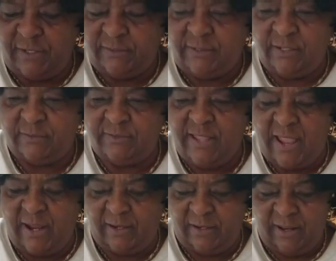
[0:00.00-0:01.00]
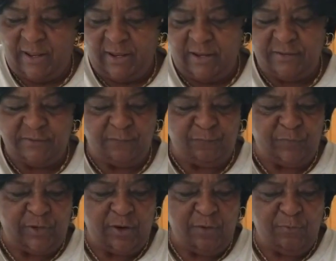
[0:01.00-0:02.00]
it does not
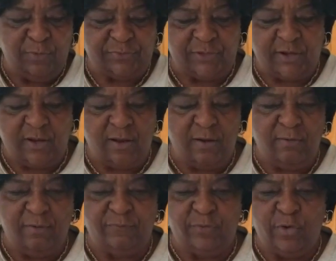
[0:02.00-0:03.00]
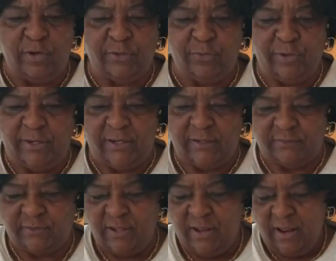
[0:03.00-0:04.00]
interfere with the color of your
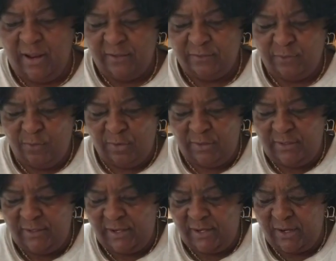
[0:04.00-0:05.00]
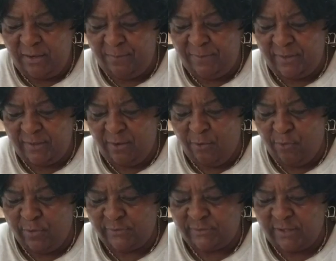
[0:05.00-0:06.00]
ingredients. So a little bit of
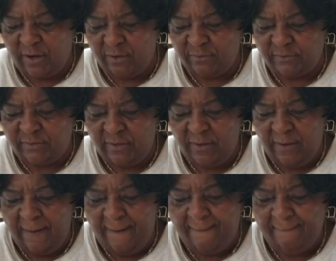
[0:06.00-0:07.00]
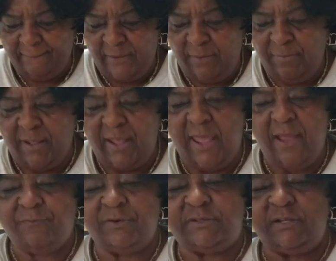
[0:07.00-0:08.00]
cornstarch, maybe a
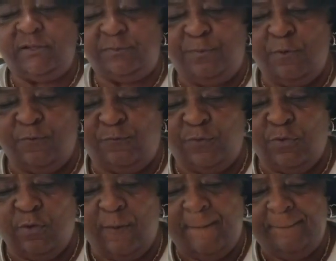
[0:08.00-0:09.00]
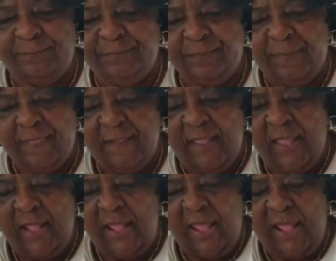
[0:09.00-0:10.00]
half a teaspoonful.
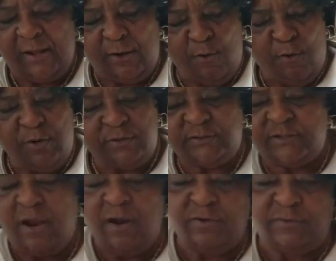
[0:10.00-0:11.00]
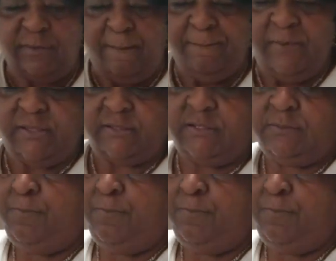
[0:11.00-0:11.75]
And cornstarch mixes